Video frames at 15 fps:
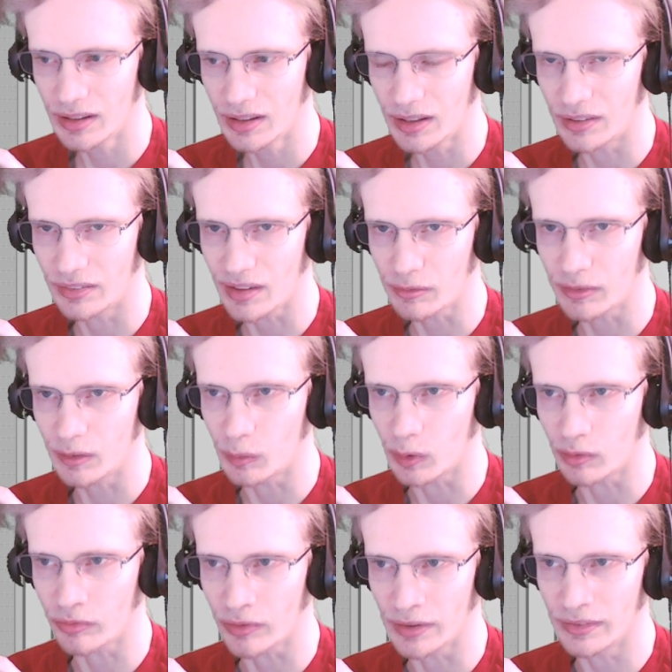It's definitely
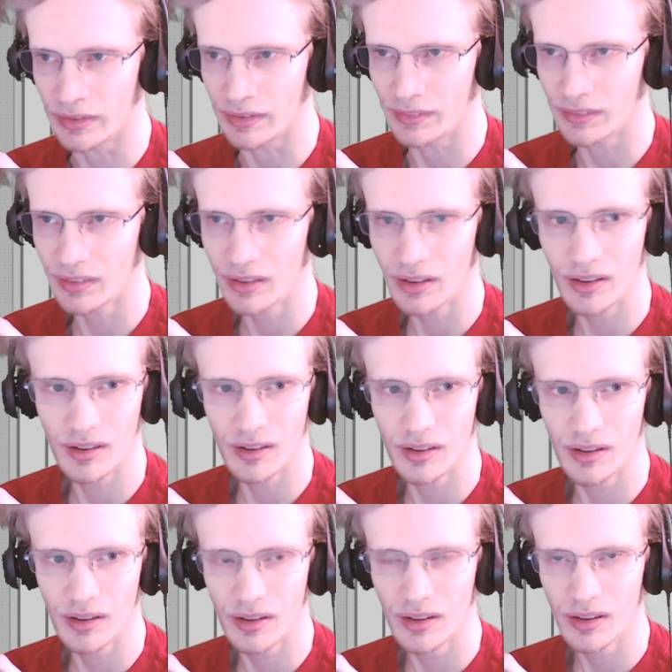more fun to
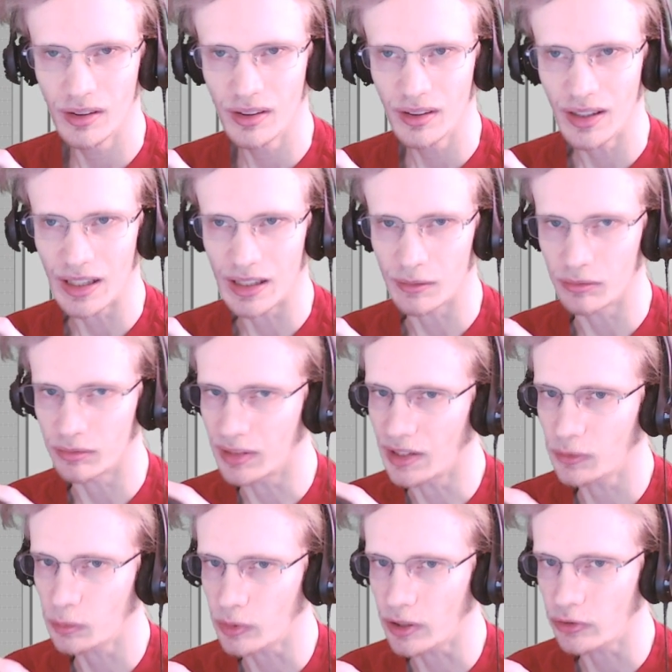have
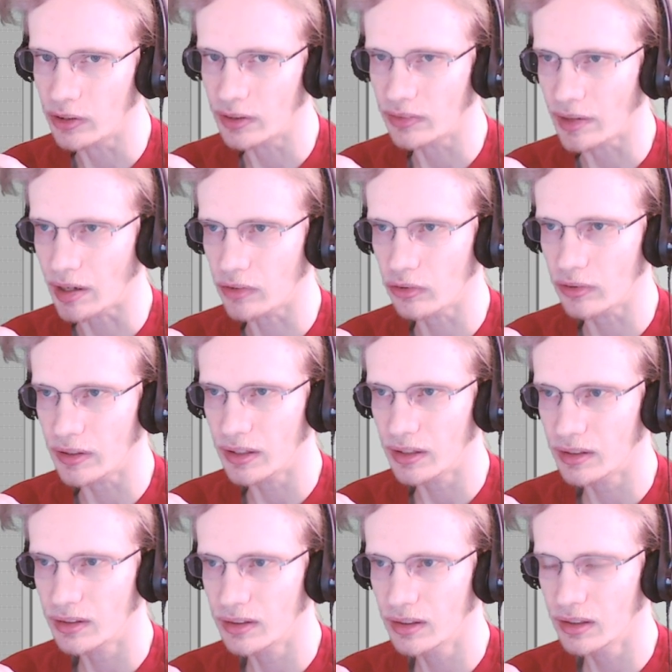less projects actually
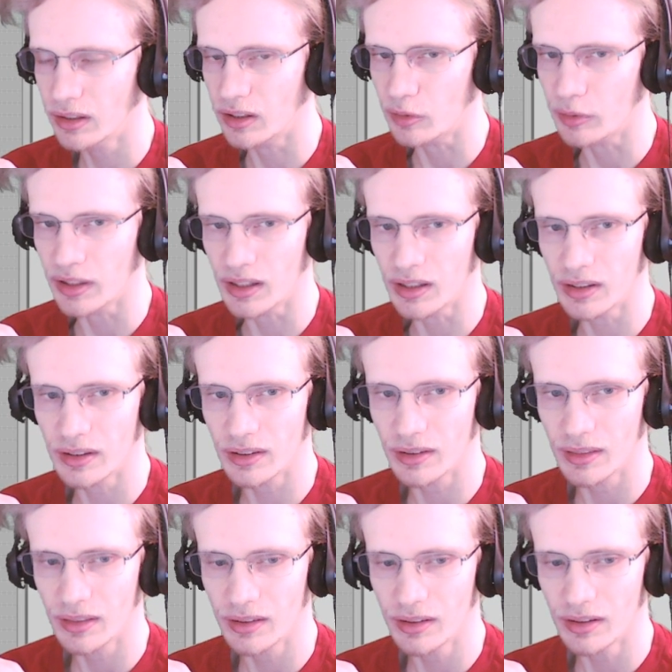going on.
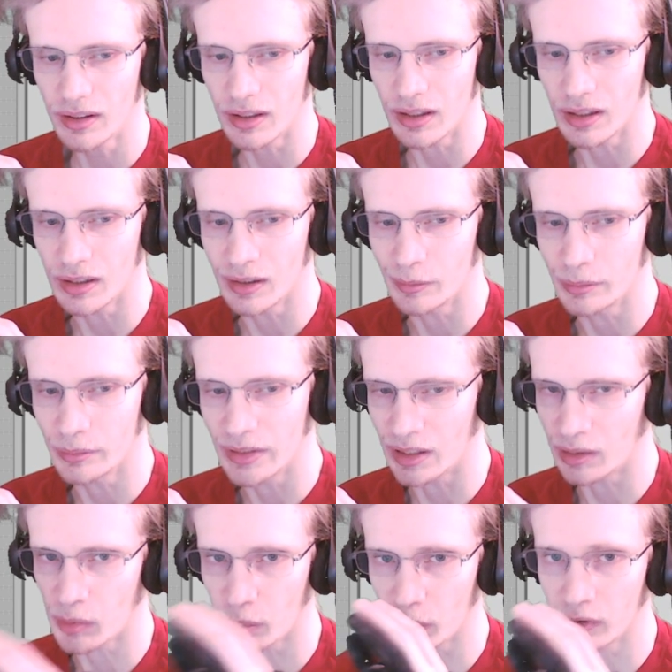Then
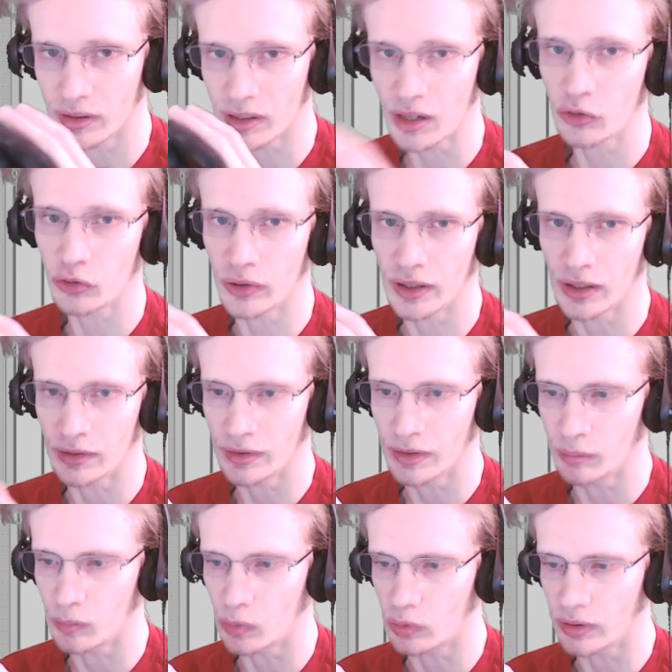I'm able to concentrate on
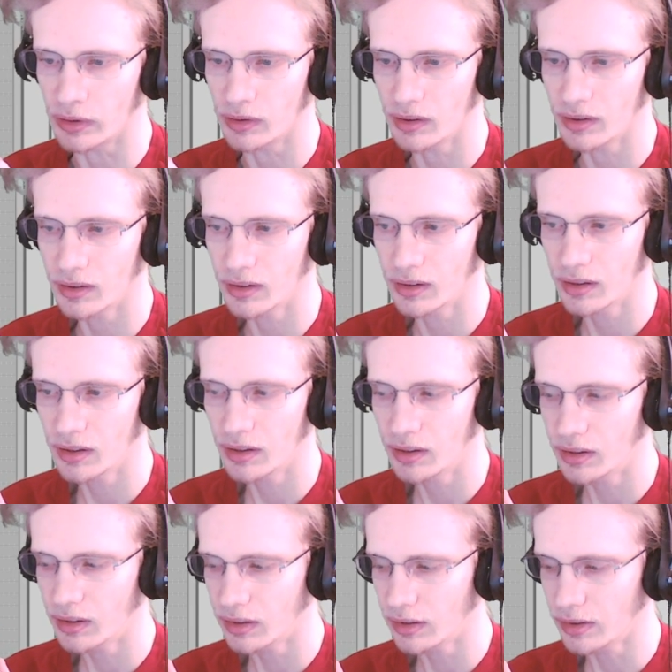them more
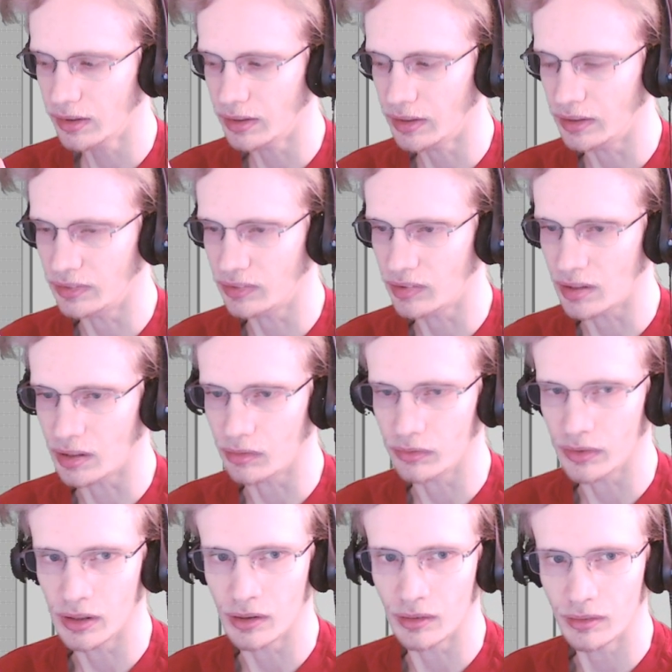instead of,
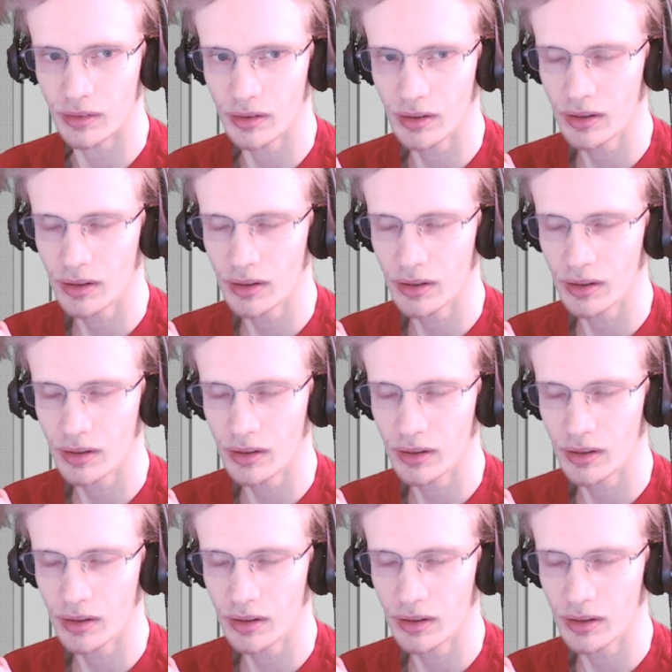you know,